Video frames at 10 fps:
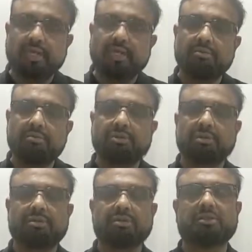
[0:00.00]
came to
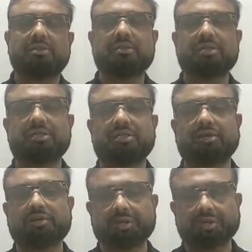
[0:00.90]
Dr. Yogesh
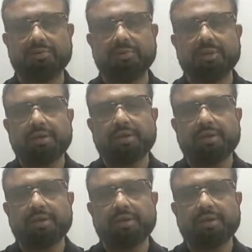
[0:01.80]
Harwani